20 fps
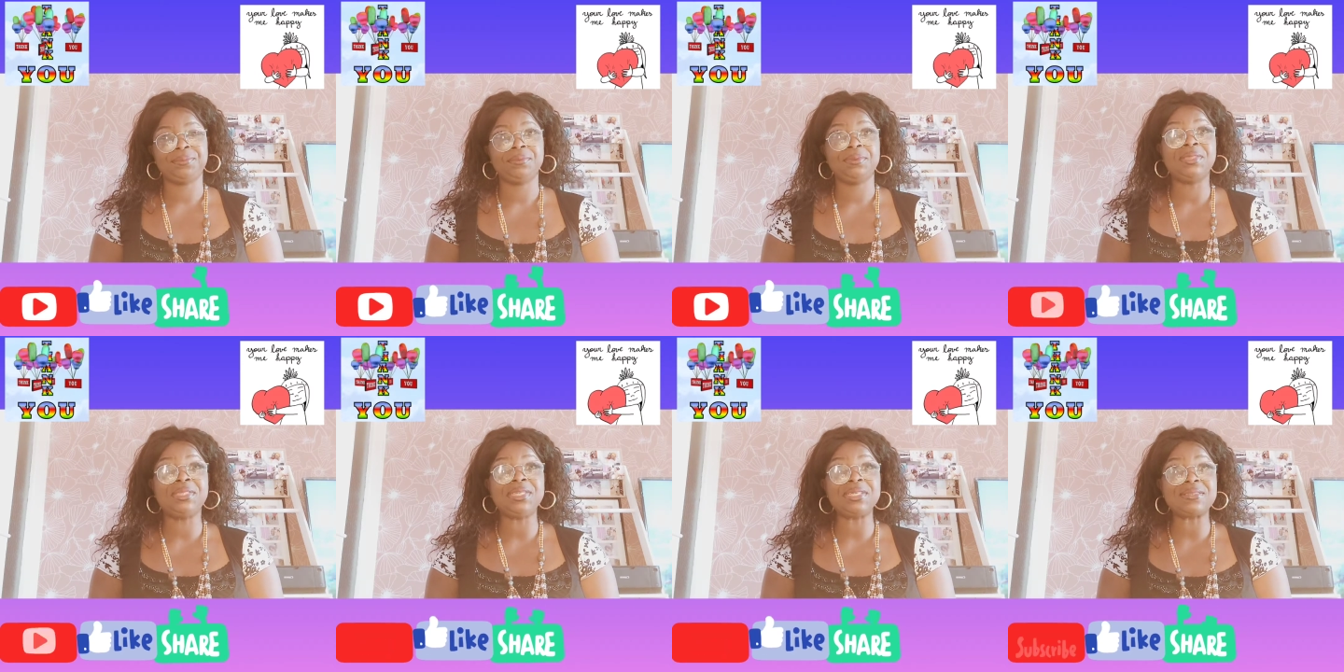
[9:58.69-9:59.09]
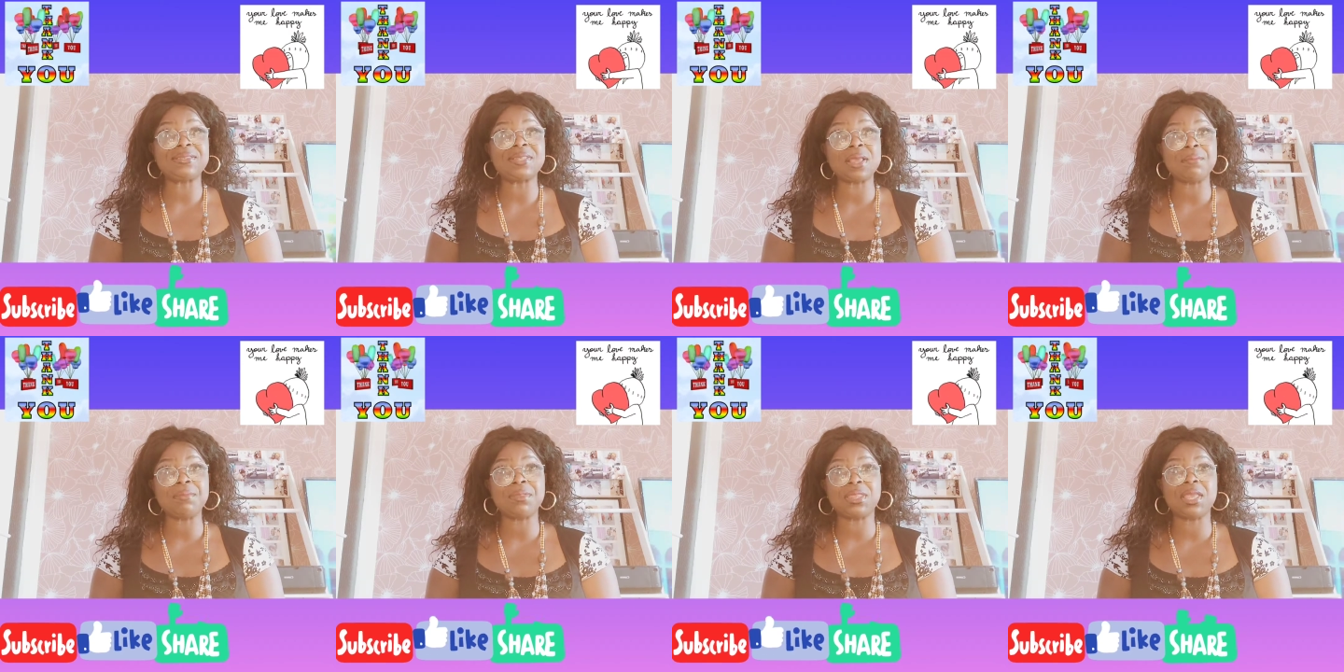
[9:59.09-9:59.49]
The
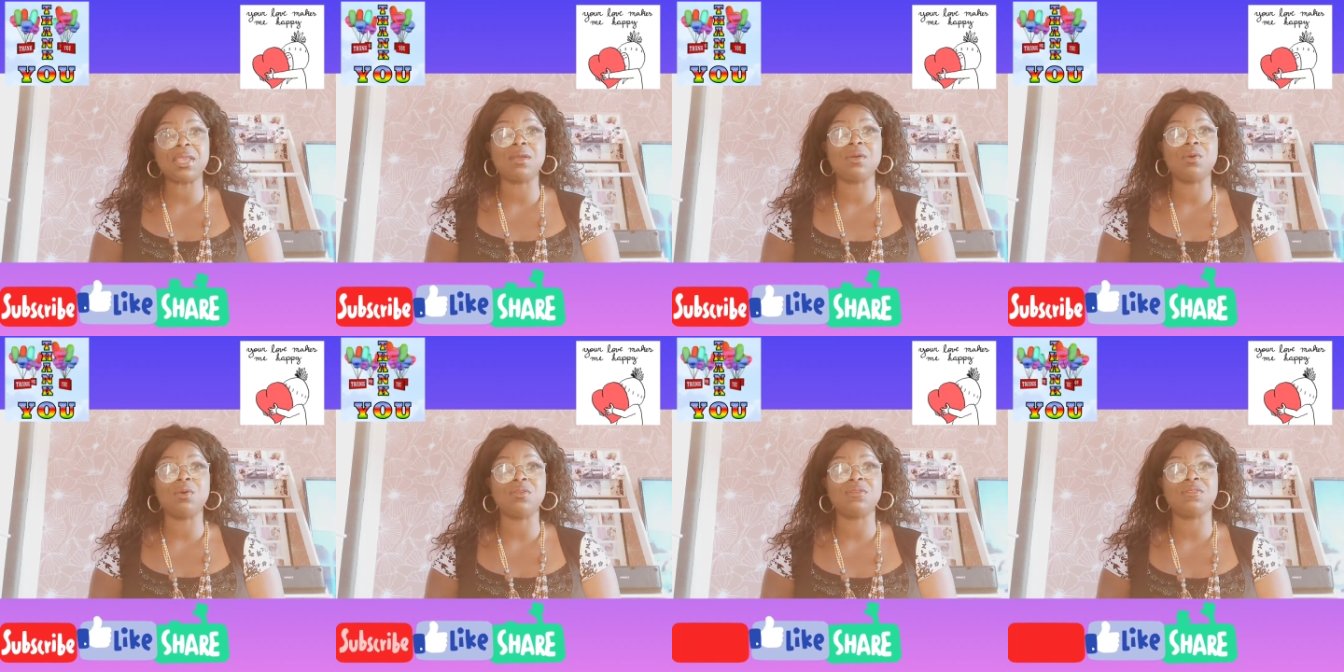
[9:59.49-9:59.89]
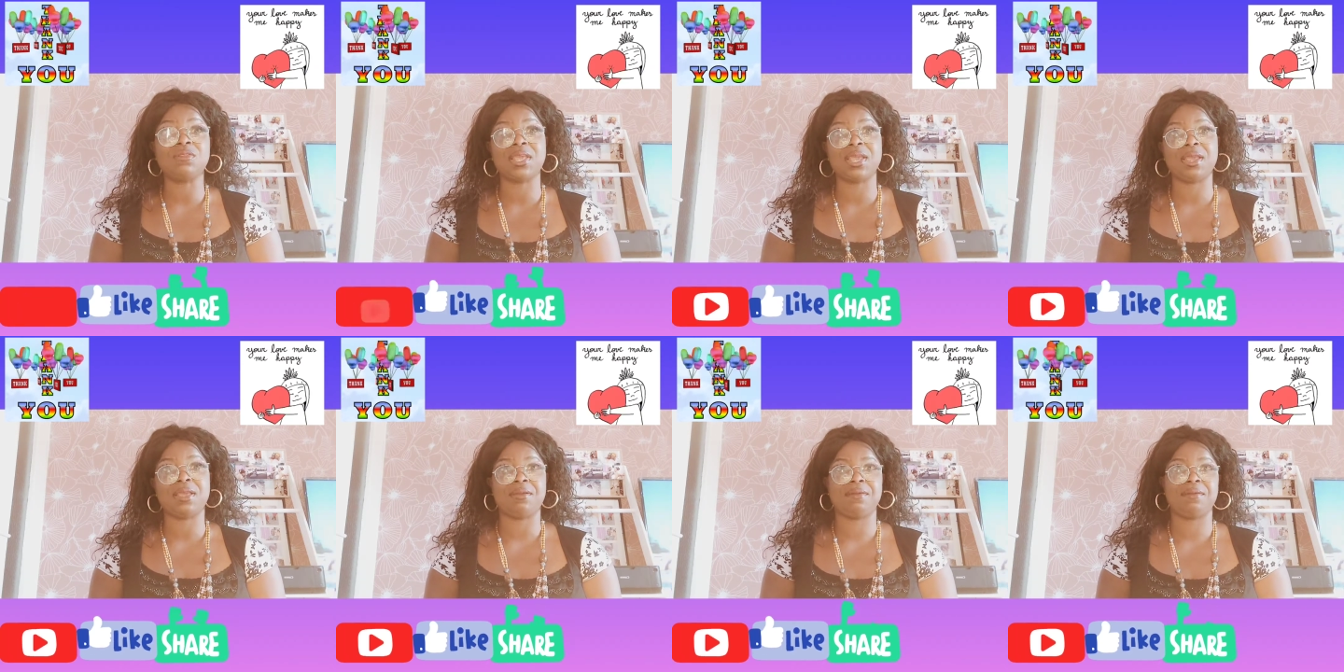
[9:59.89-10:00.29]
same thing goes
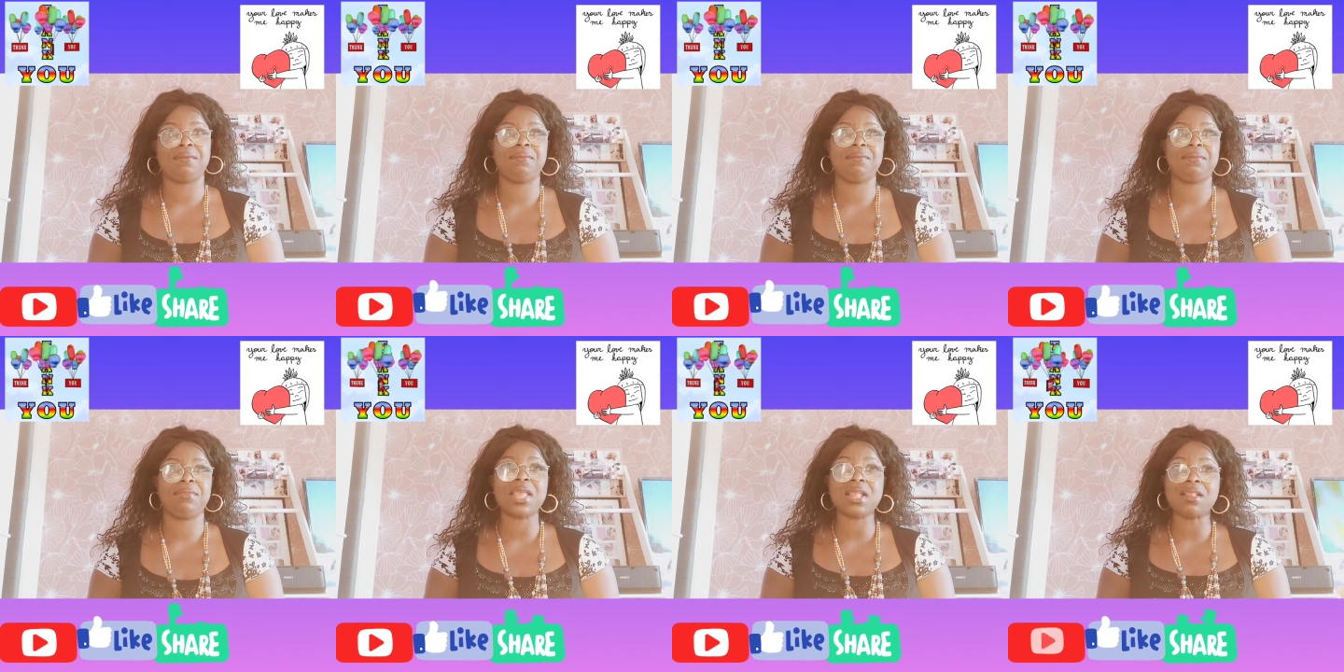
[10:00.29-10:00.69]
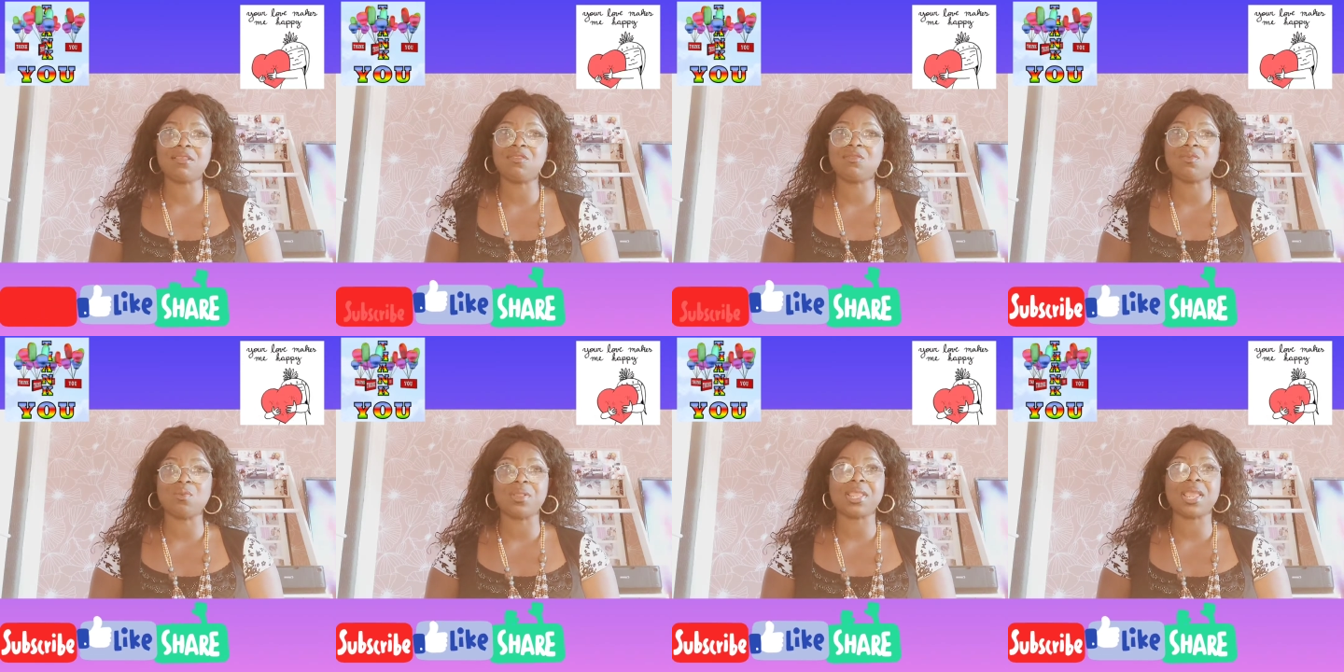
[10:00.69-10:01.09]
there. That
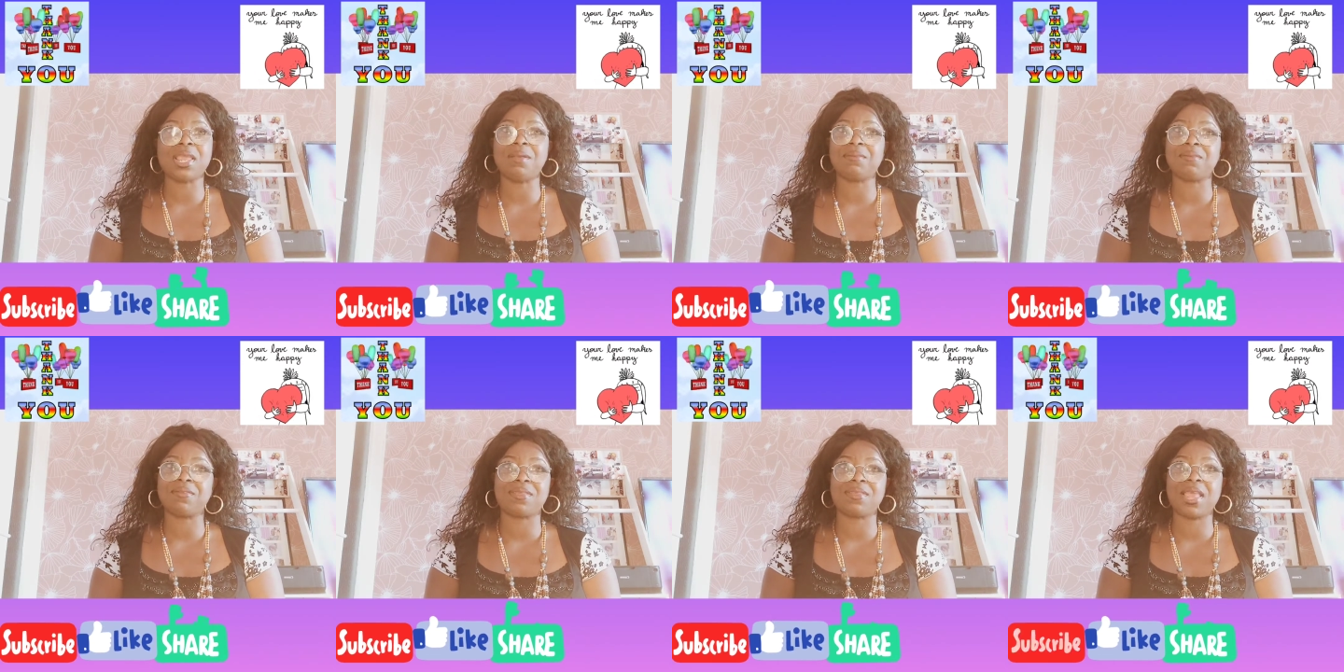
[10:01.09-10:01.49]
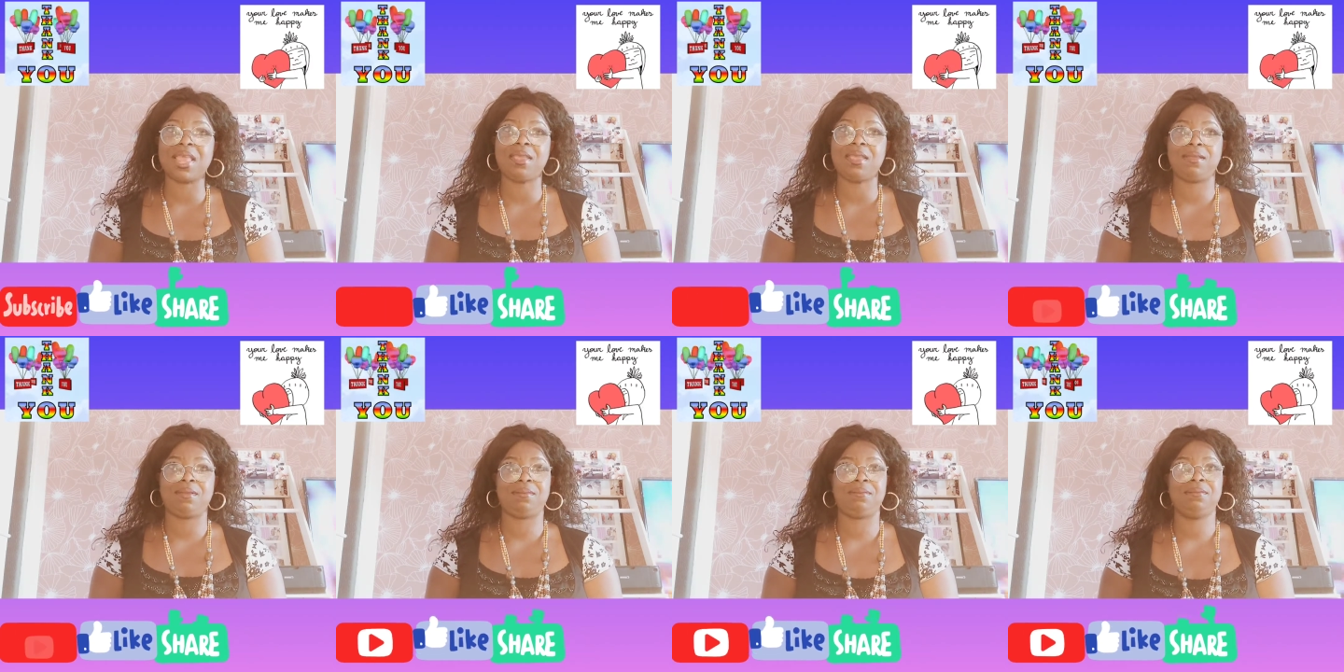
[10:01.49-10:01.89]
is what I am
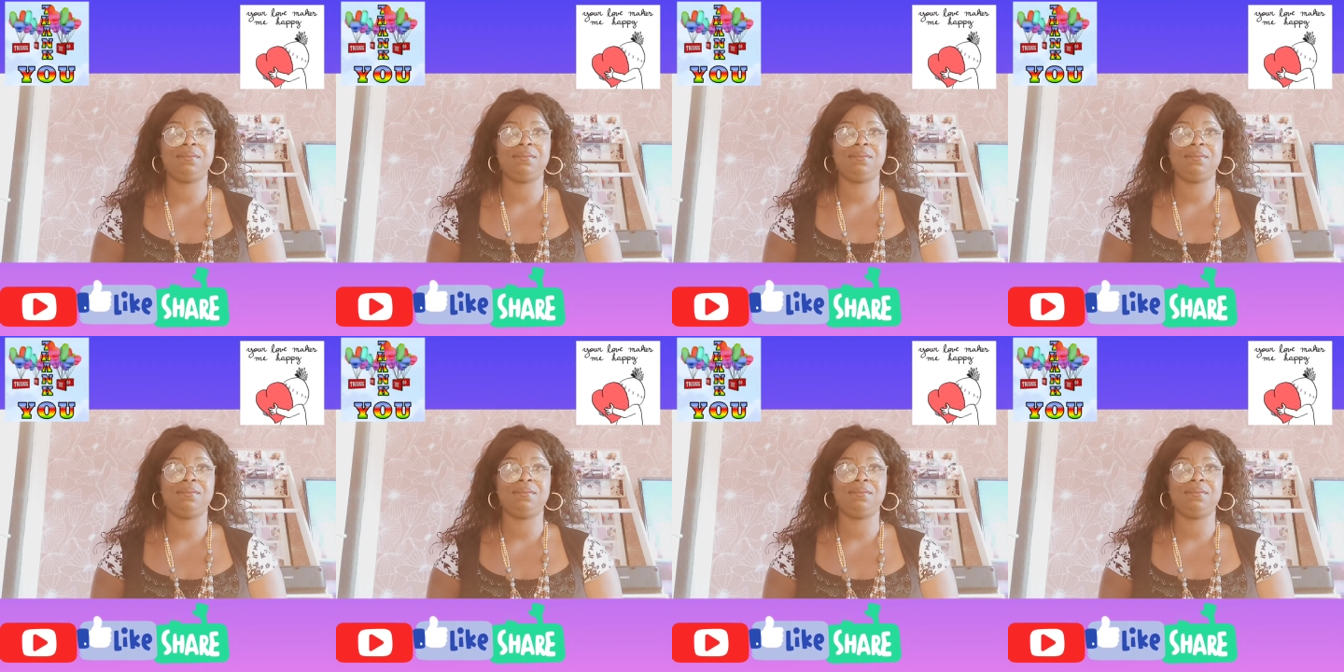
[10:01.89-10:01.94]
saying.